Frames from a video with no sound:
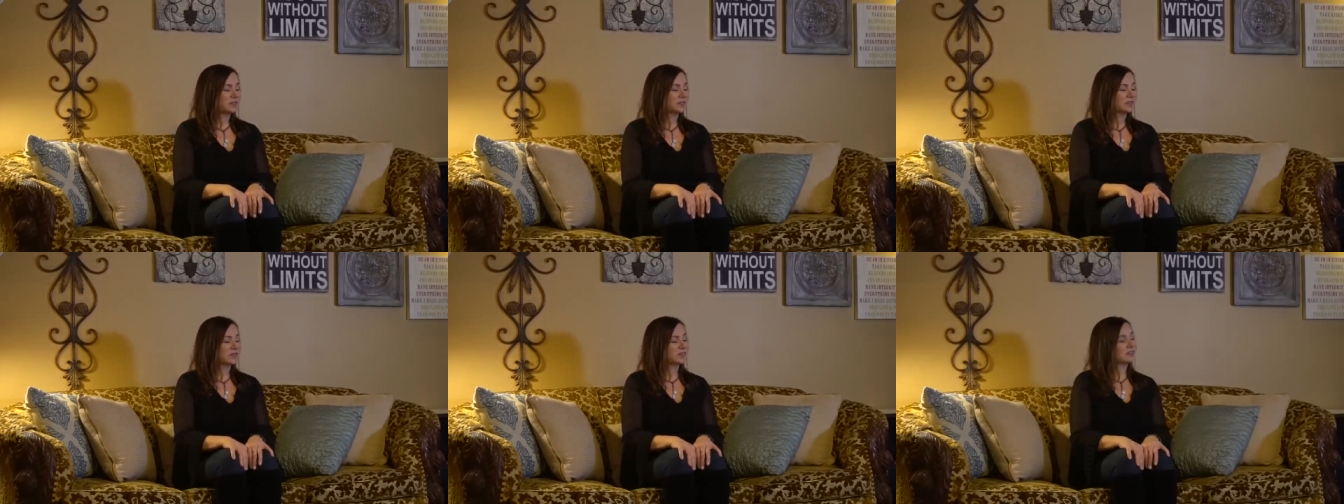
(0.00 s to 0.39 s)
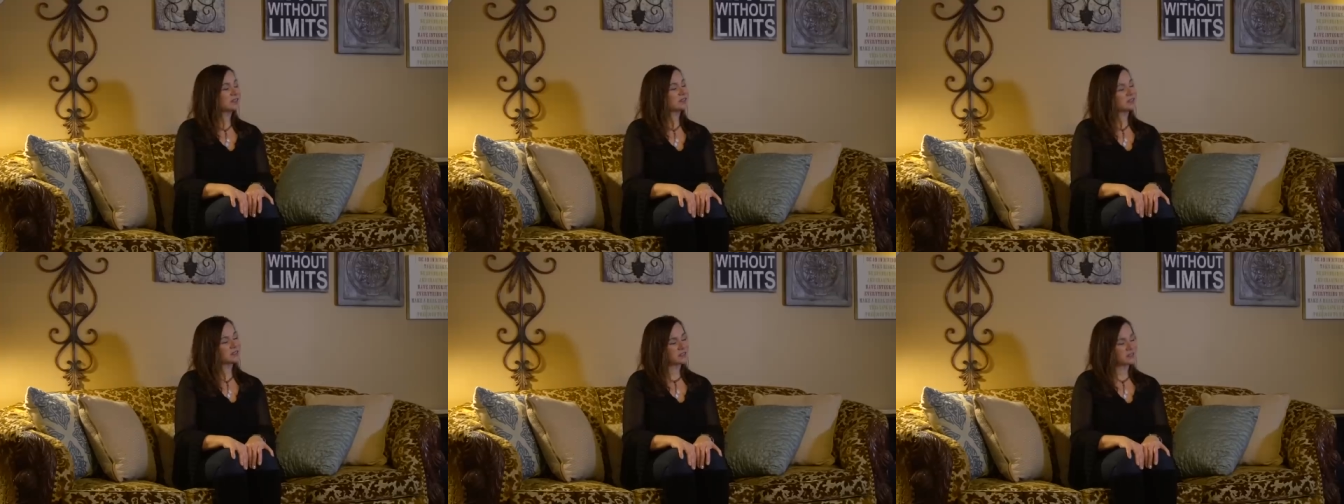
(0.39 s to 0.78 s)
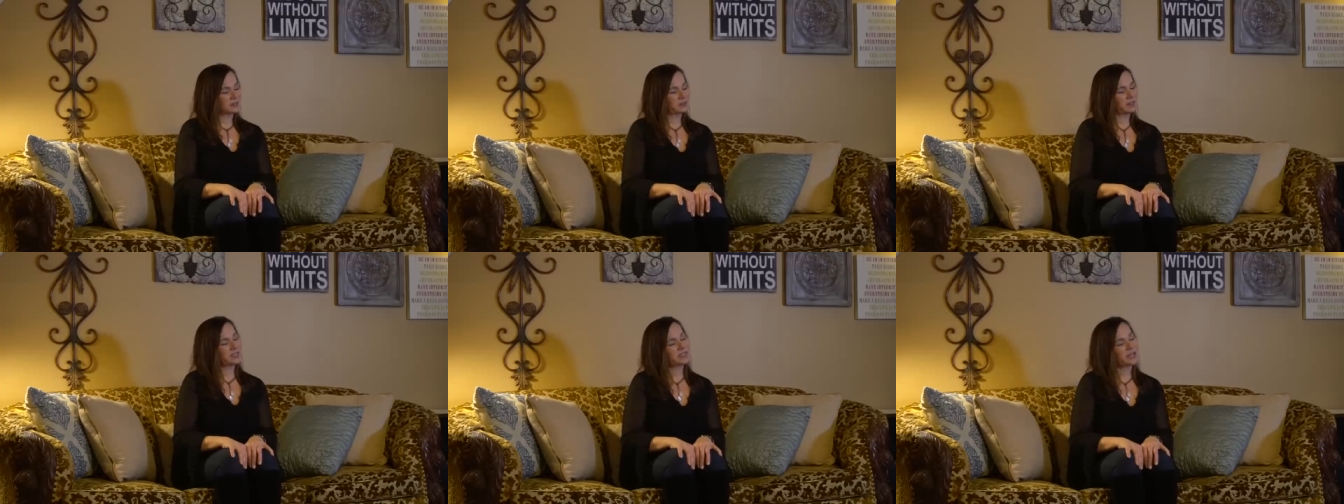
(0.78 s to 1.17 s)
is consistently
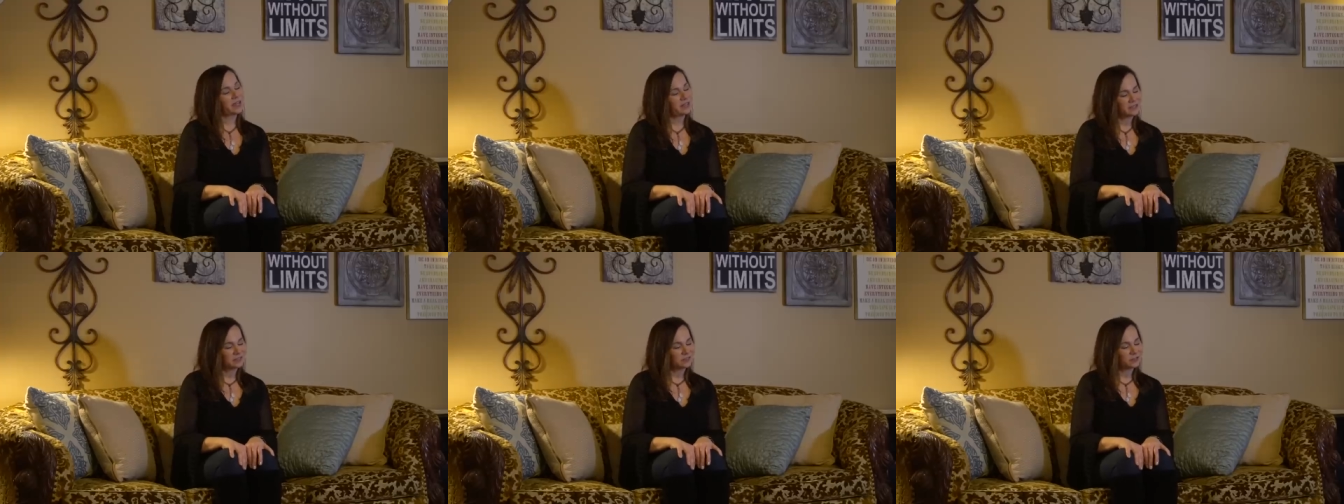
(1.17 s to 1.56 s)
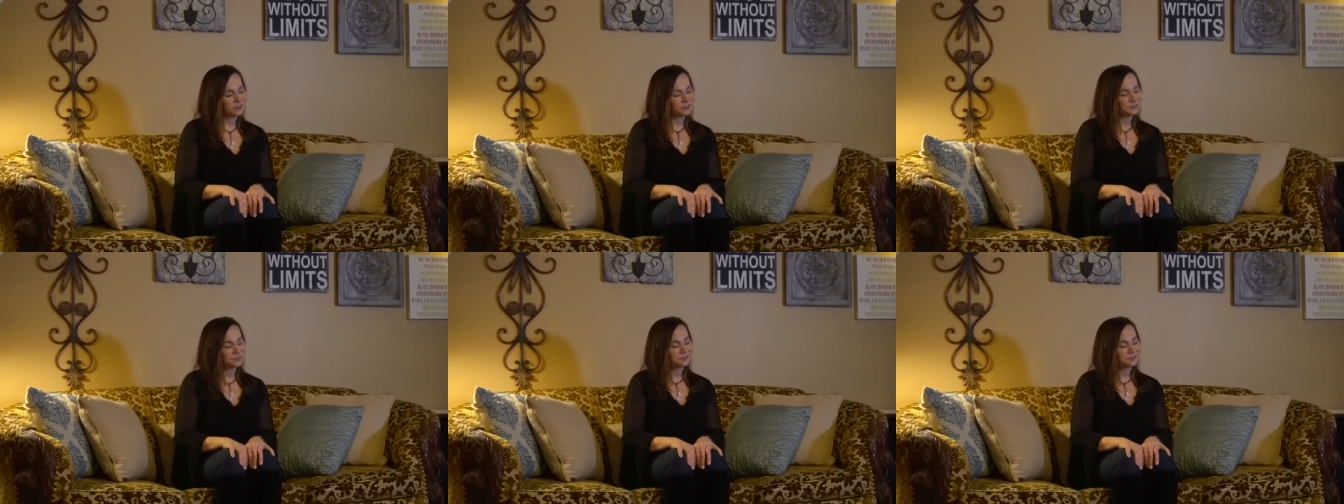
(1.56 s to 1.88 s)
recycled.